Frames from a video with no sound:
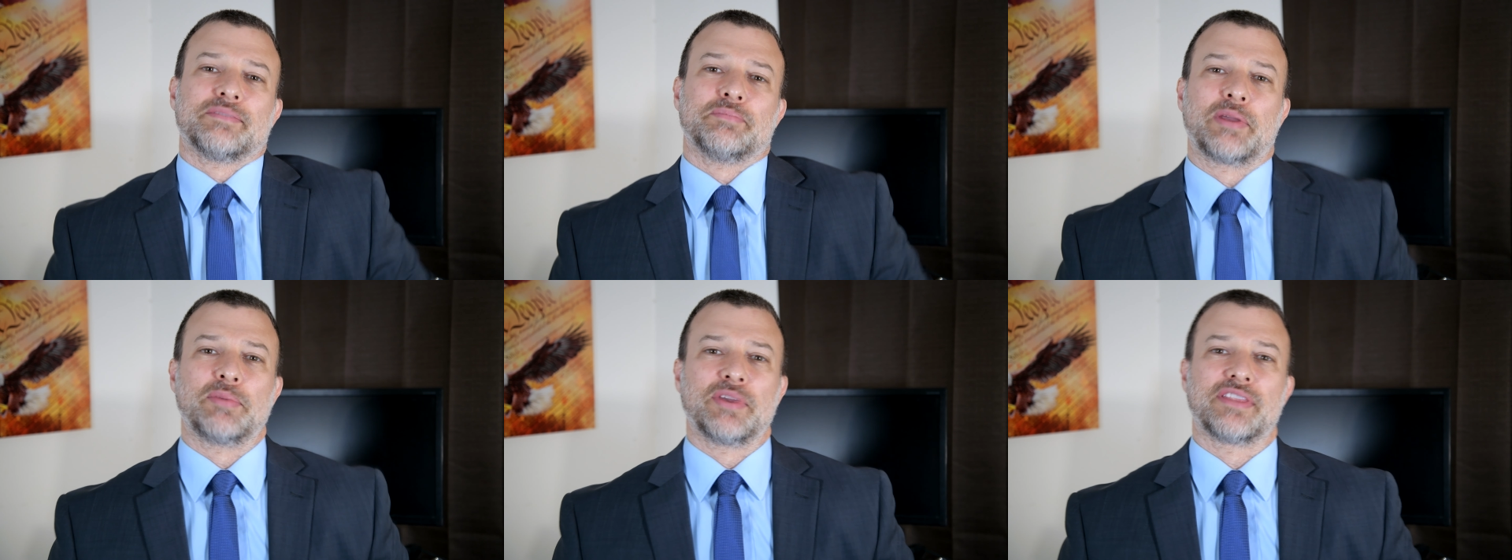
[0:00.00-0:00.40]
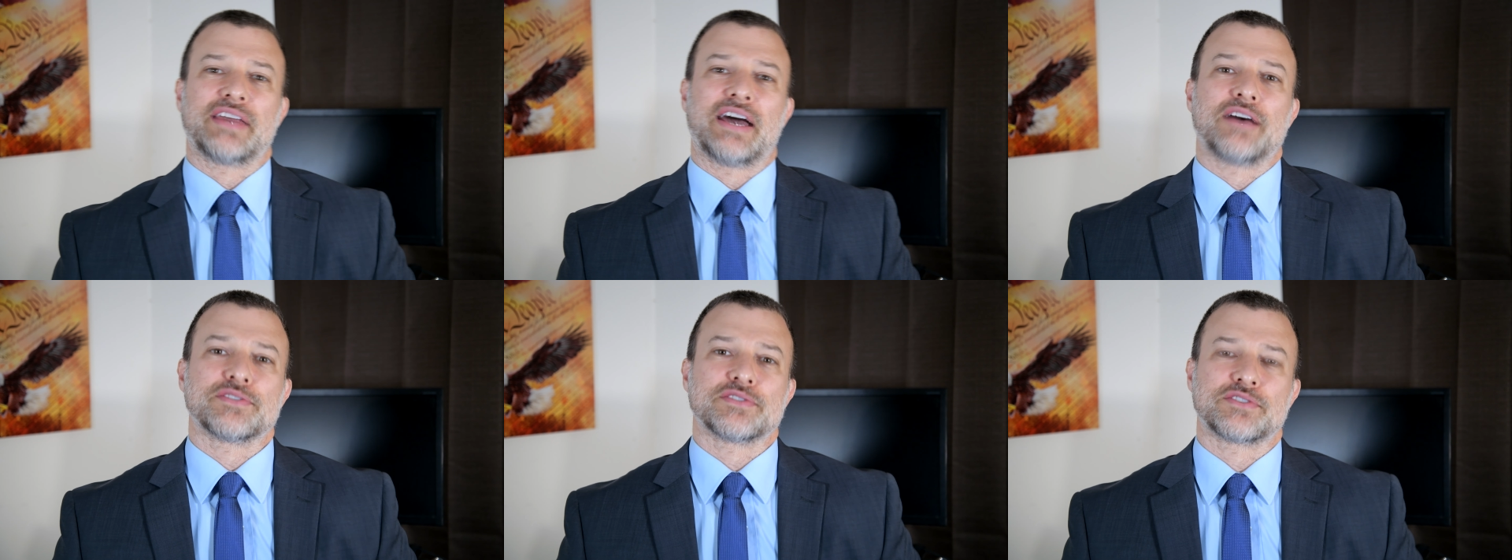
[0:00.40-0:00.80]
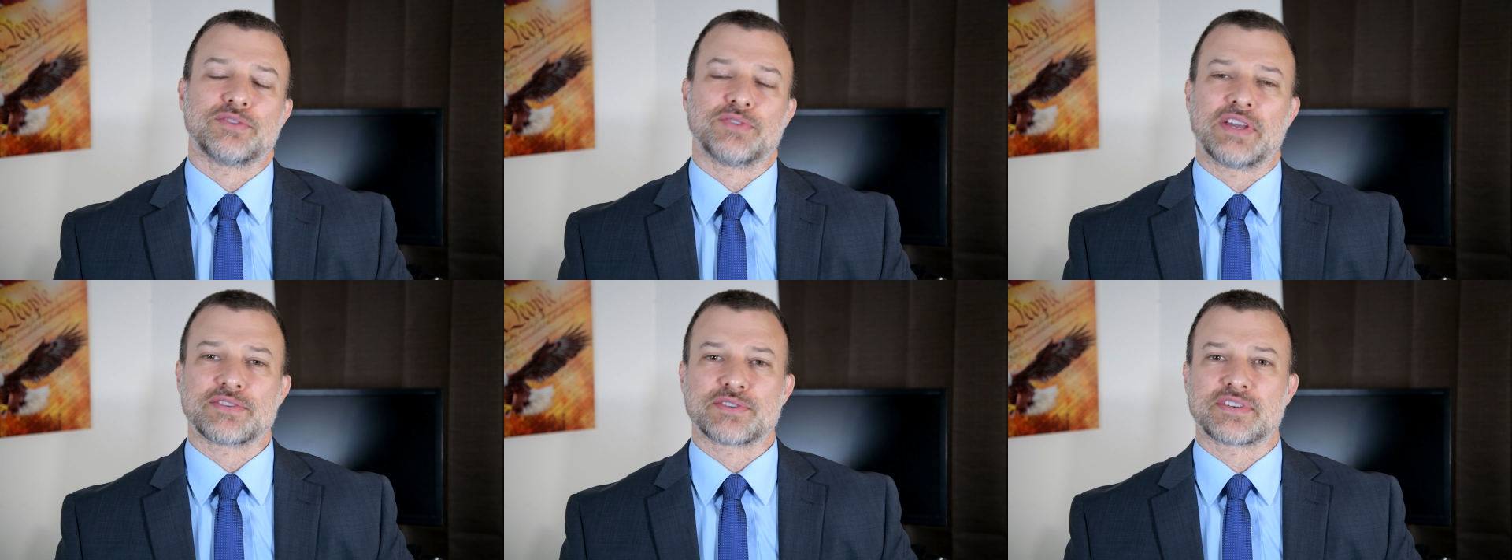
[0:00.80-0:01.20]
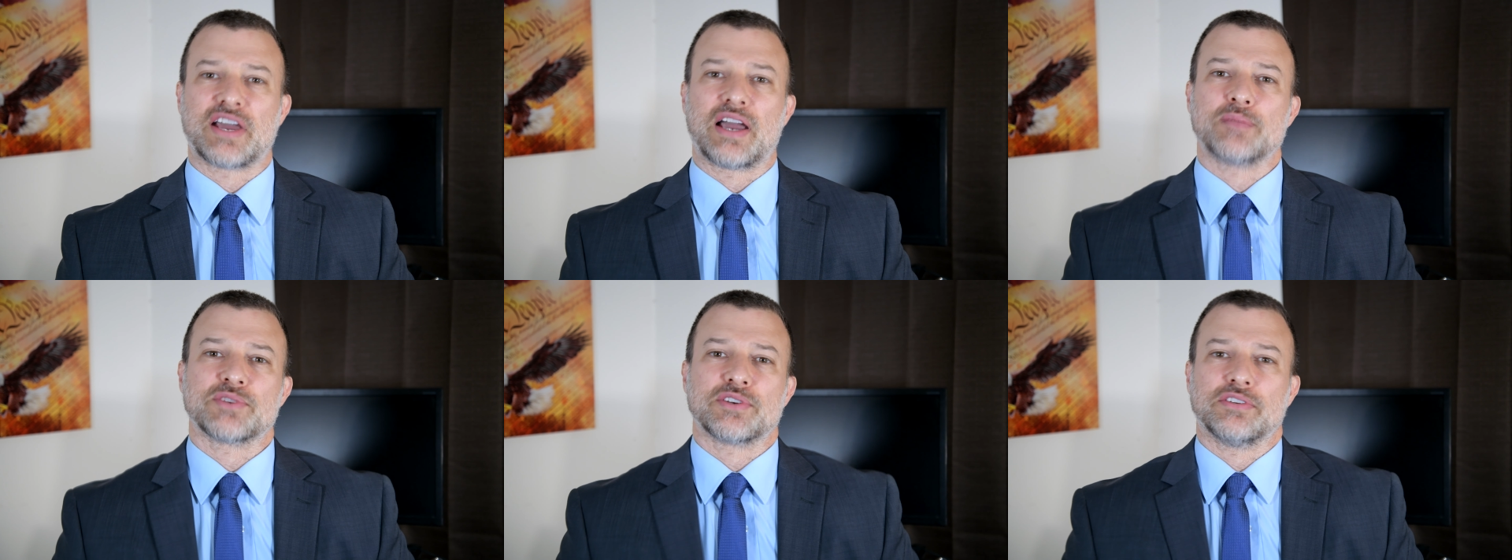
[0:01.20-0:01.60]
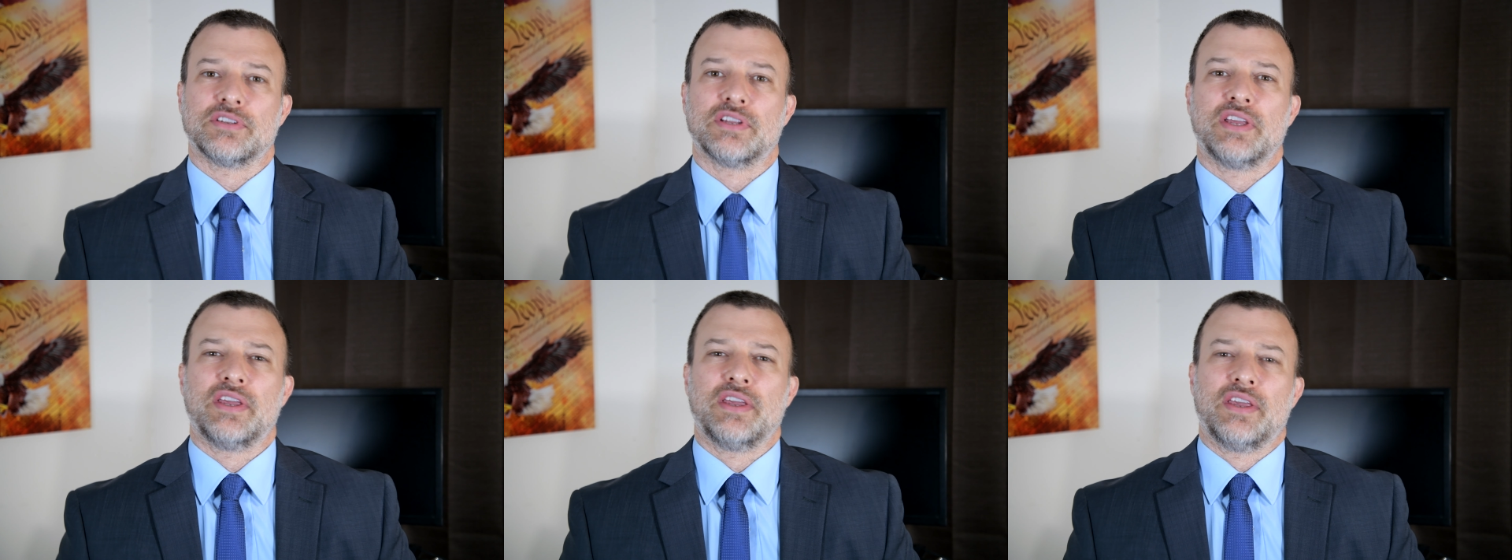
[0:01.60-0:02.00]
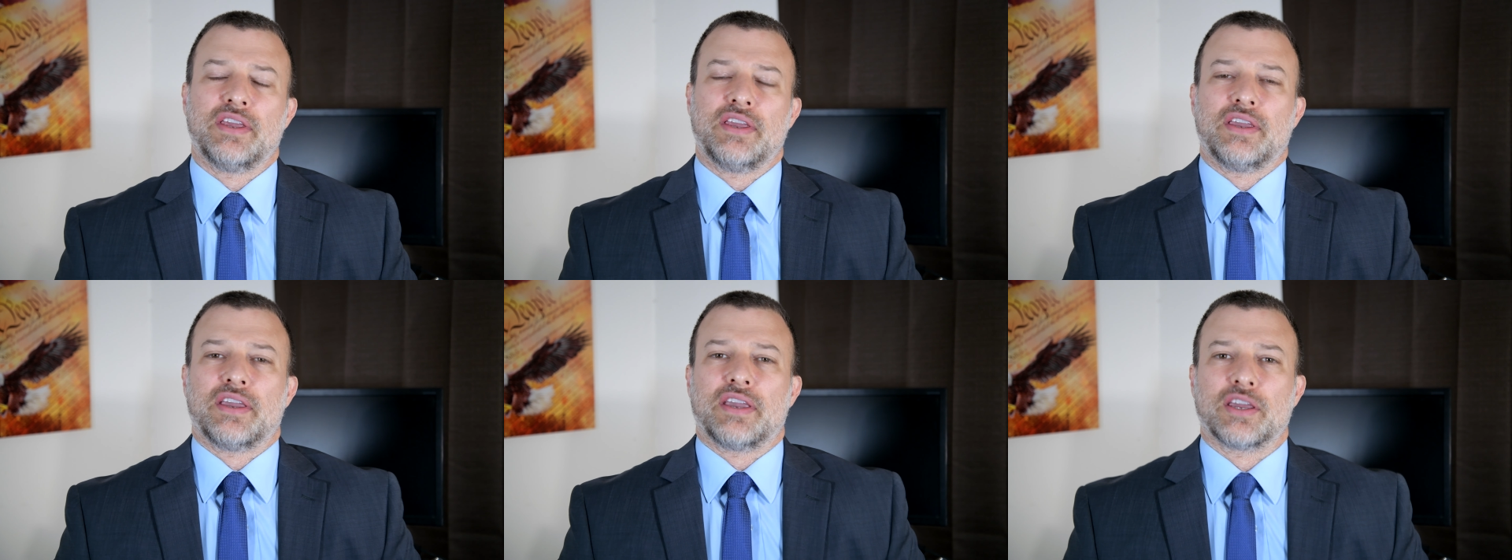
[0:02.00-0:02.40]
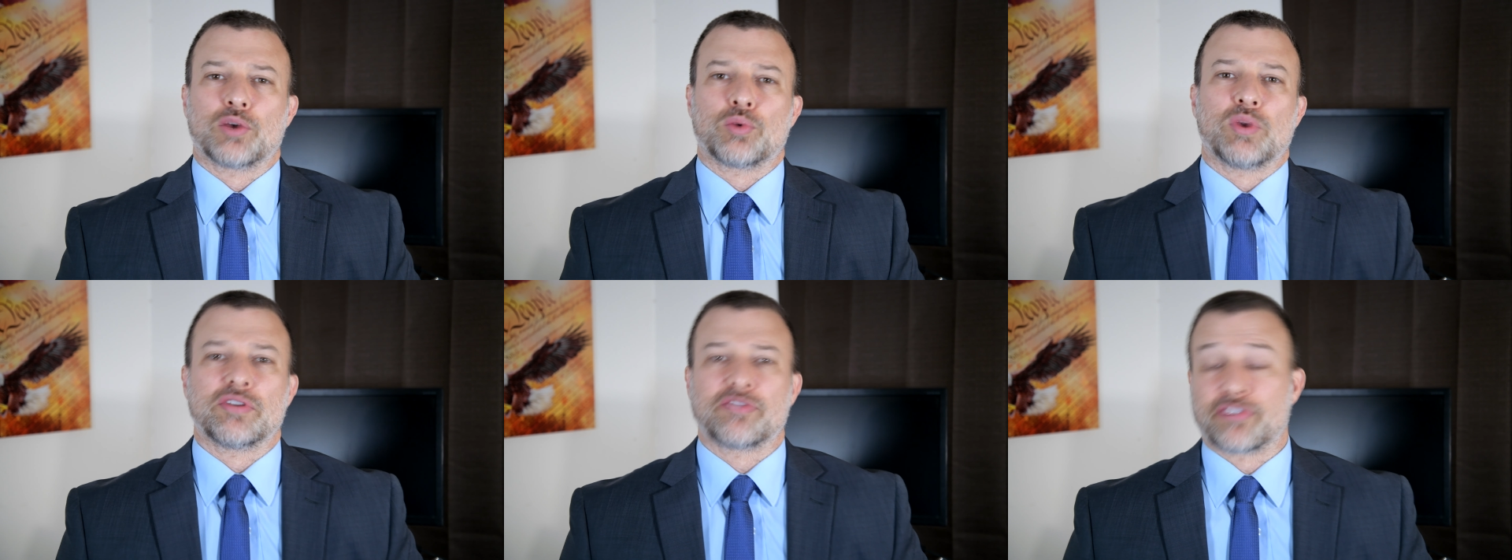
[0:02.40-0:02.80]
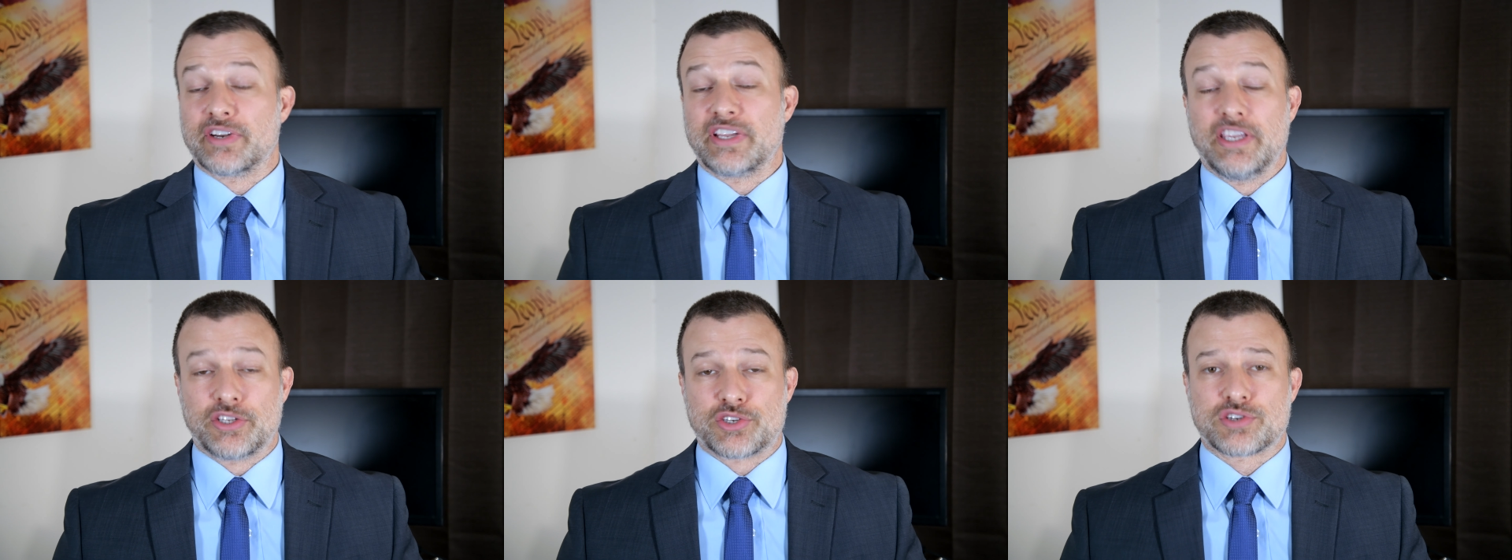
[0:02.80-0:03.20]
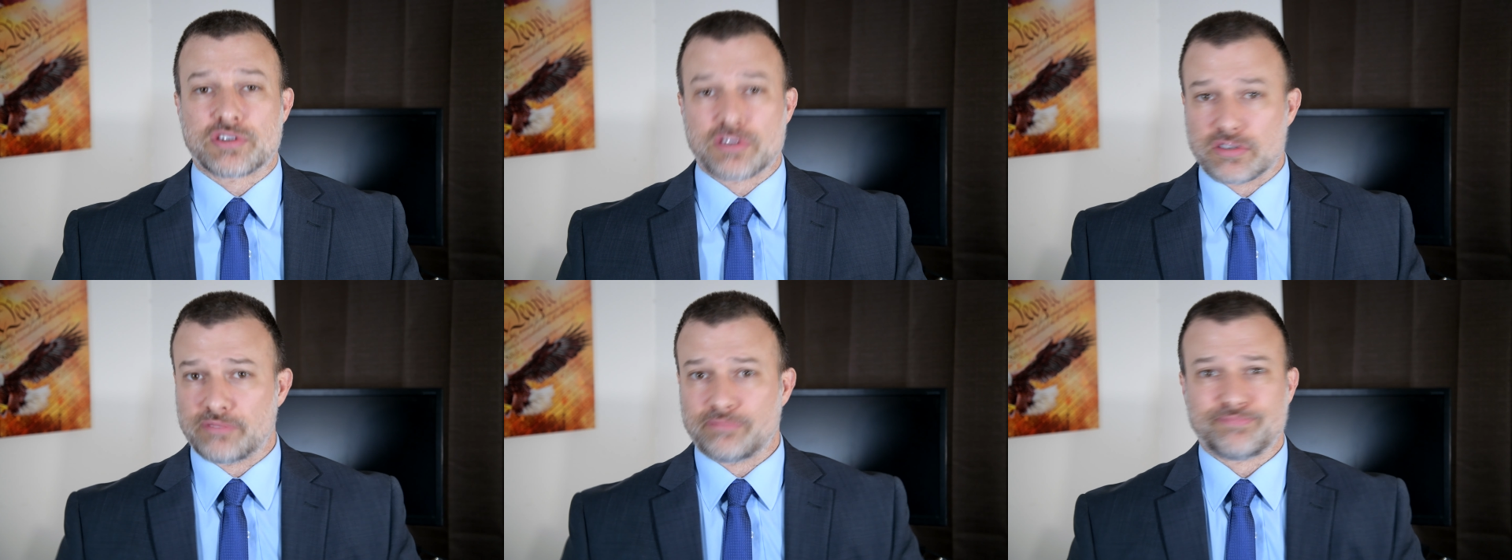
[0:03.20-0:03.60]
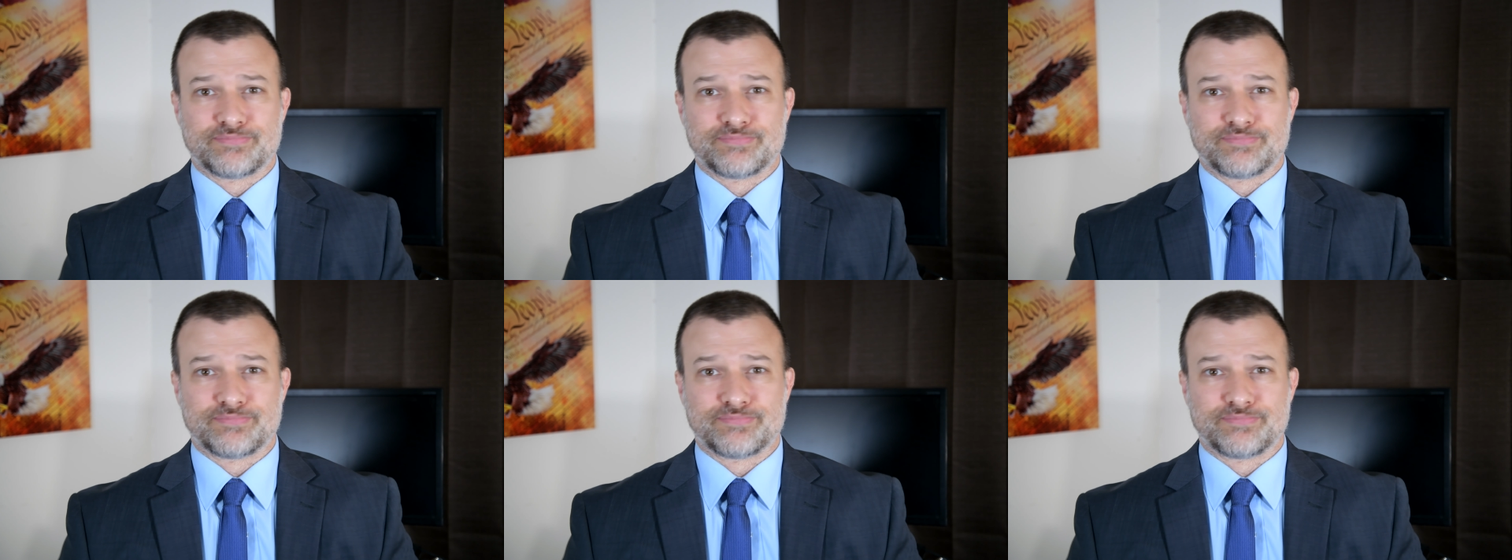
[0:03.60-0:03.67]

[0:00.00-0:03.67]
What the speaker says: maybe 1,000, 2,000 times it'll run for each